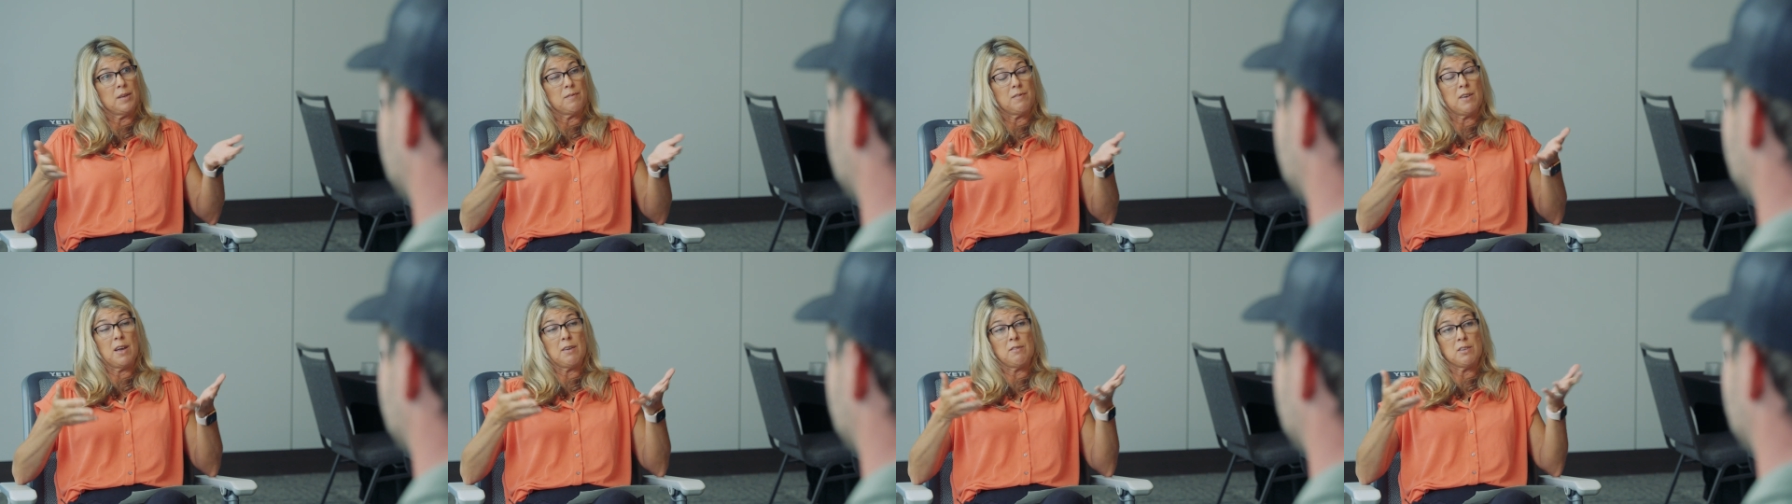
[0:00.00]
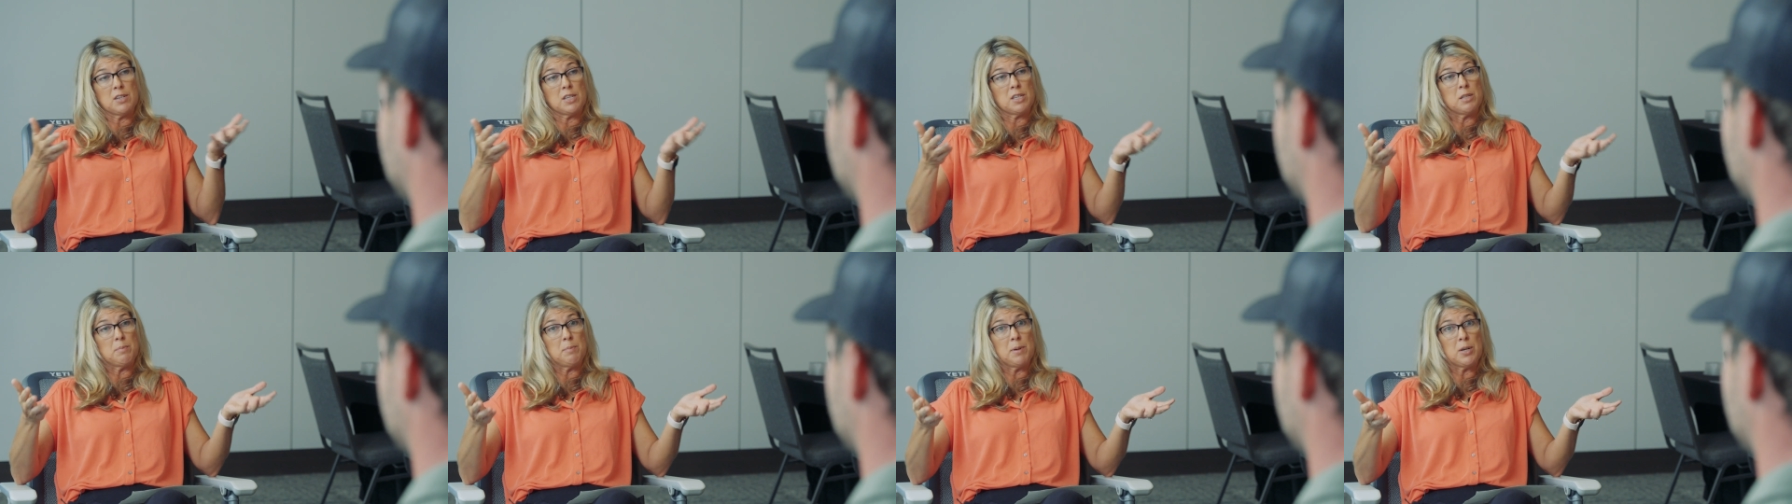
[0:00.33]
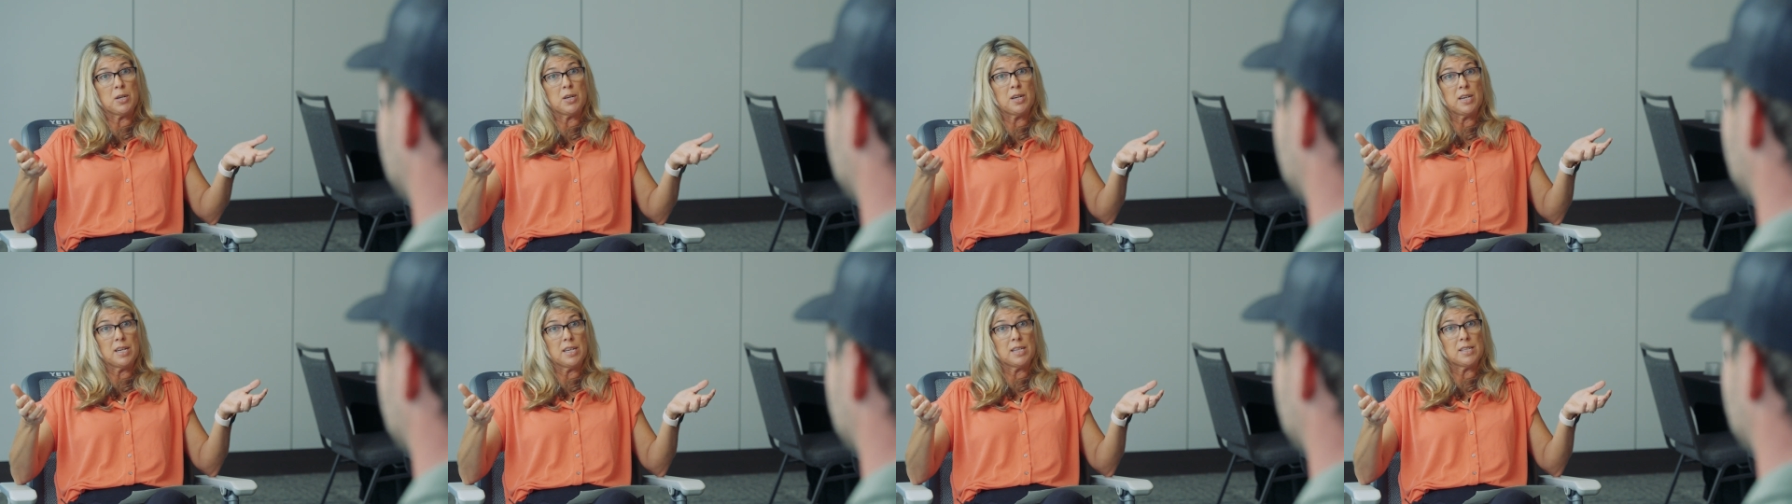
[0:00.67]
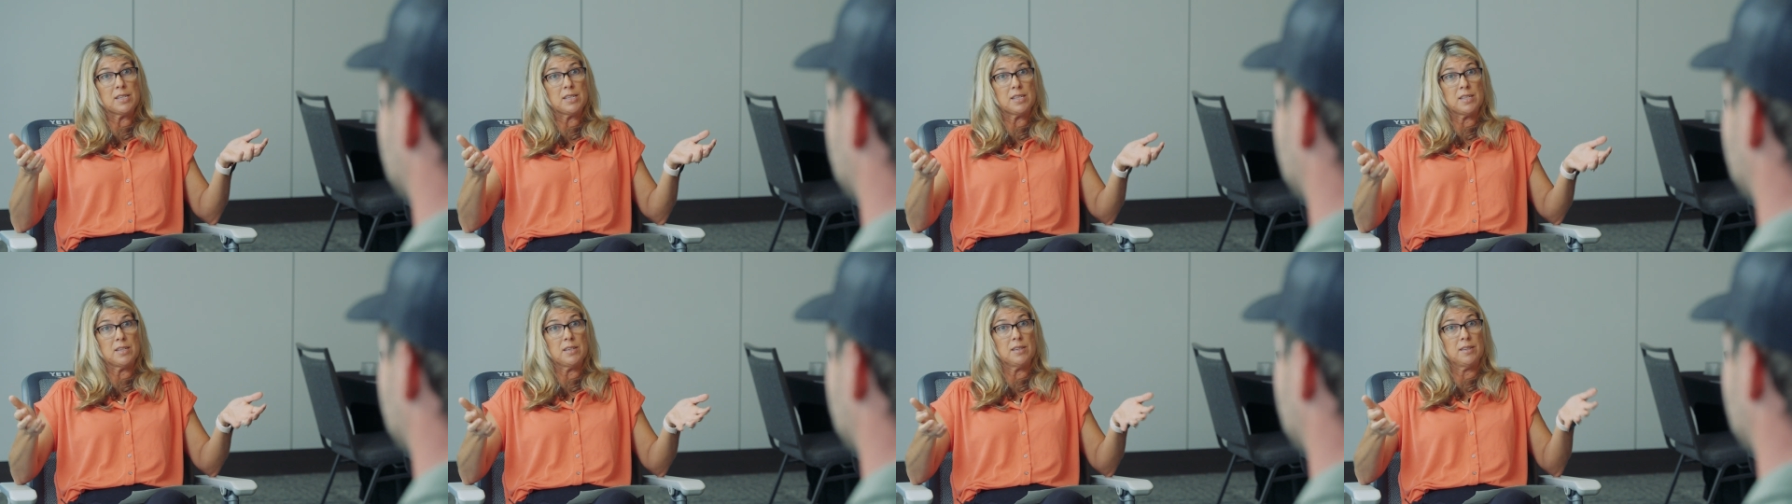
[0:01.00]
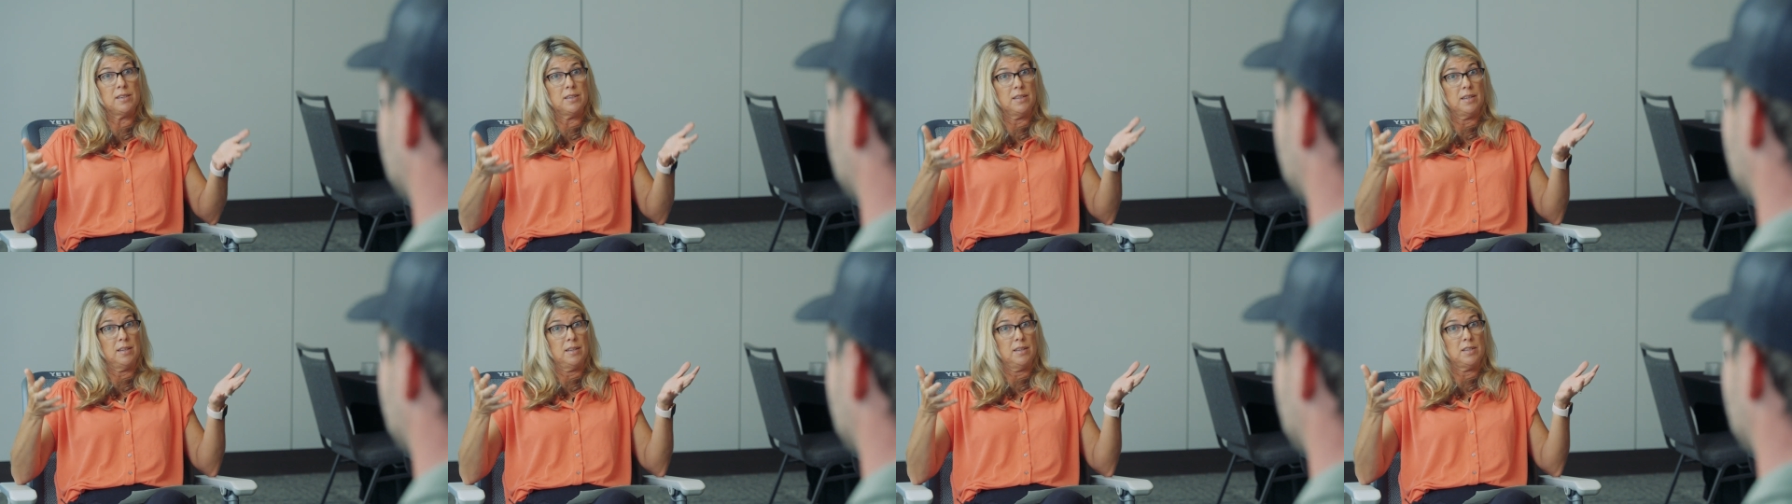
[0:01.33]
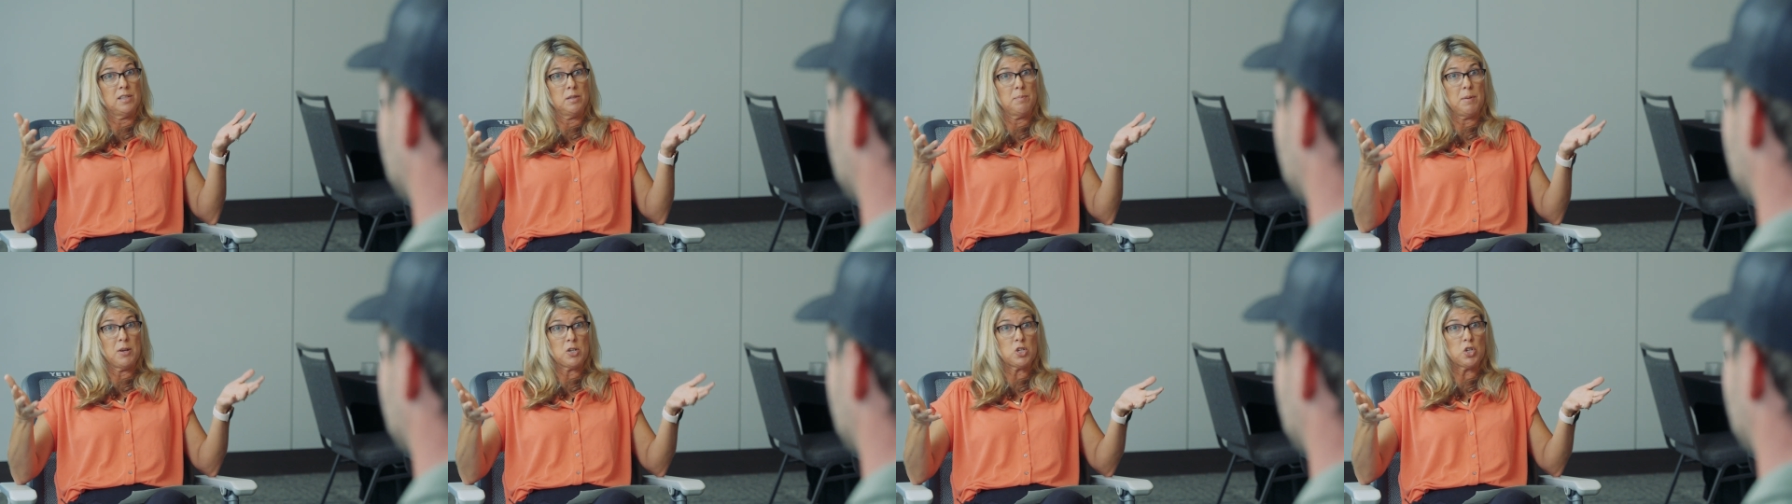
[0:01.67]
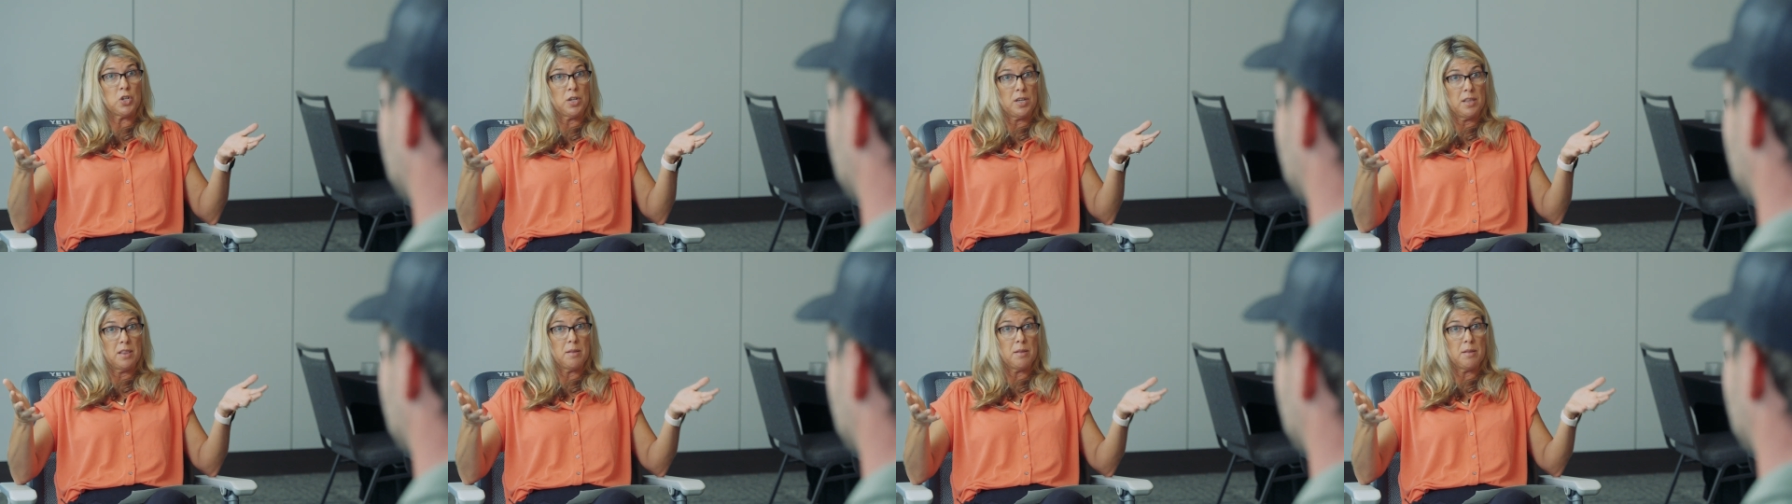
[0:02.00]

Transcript: have experienced, especially